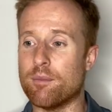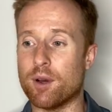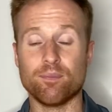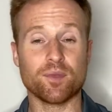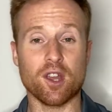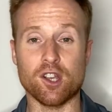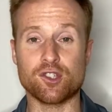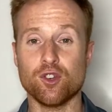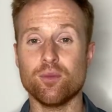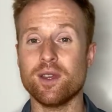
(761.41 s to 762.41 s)
But
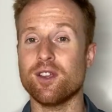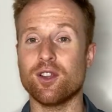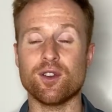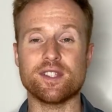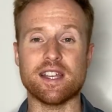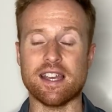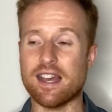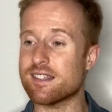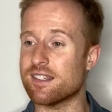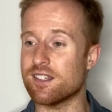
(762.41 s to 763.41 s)
assuming, you know, you say,
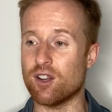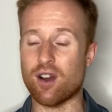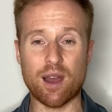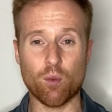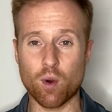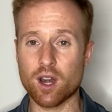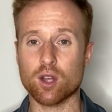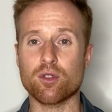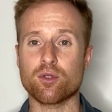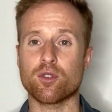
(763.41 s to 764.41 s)
yes, you know, I want to
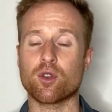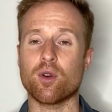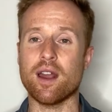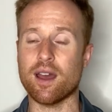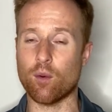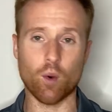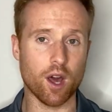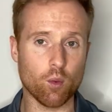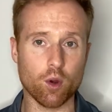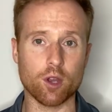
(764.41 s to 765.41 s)
go through the grind, I
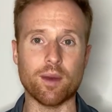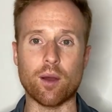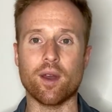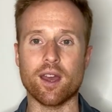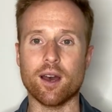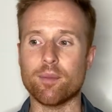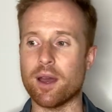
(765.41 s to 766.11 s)
want to work my way up,